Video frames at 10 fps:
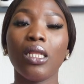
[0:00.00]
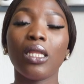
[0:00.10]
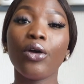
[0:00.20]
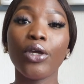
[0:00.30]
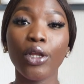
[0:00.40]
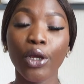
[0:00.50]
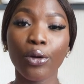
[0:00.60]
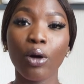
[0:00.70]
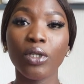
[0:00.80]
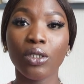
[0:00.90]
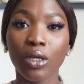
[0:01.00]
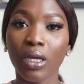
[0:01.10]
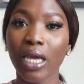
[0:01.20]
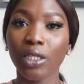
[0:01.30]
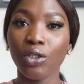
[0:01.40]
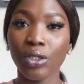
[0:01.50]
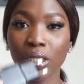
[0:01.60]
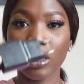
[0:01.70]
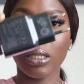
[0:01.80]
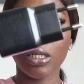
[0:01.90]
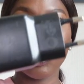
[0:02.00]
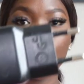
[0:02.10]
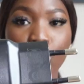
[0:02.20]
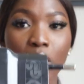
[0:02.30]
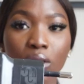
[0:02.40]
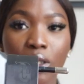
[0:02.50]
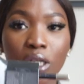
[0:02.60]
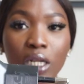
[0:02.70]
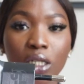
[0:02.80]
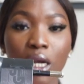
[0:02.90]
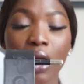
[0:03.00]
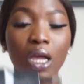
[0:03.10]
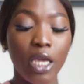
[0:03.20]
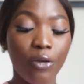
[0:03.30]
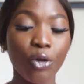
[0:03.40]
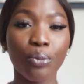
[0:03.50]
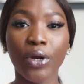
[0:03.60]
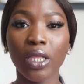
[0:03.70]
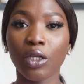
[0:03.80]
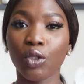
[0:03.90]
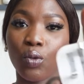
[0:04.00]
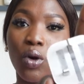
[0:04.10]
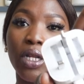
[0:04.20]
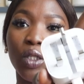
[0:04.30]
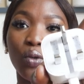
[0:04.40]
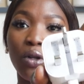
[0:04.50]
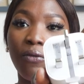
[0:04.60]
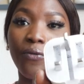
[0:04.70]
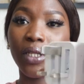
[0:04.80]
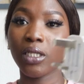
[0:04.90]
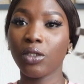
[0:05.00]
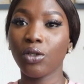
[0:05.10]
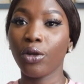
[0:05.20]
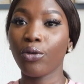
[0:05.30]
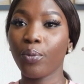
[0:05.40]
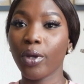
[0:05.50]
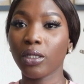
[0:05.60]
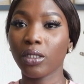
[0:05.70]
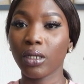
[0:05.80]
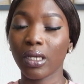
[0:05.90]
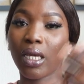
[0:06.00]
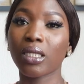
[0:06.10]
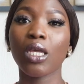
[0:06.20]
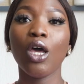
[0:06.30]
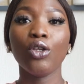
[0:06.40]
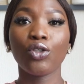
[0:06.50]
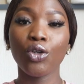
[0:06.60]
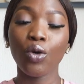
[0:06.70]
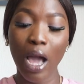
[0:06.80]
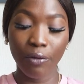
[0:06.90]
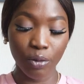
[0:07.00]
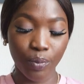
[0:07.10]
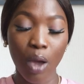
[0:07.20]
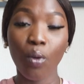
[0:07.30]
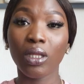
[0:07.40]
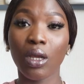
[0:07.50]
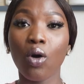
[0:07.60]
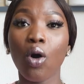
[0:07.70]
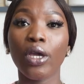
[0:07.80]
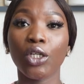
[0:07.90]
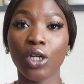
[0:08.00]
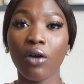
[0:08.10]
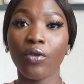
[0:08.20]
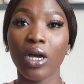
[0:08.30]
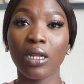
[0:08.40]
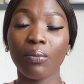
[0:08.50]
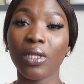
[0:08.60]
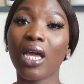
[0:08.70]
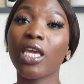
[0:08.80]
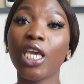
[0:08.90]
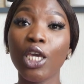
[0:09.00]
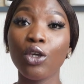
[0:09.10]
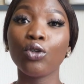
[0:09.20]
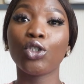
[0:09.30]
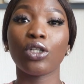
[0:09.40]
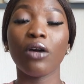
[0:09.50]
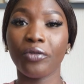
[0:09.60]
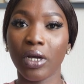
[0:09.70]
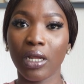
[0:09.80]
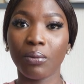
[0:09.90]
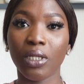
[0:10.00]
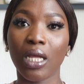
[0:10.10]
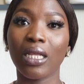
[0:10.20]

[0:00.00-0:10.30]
Now in Europe, the socket uses this 2-mouth charger. If you bring this one, it will not fit into the European socket, so you have to buy what they call a travel adapter, EU travel adapter.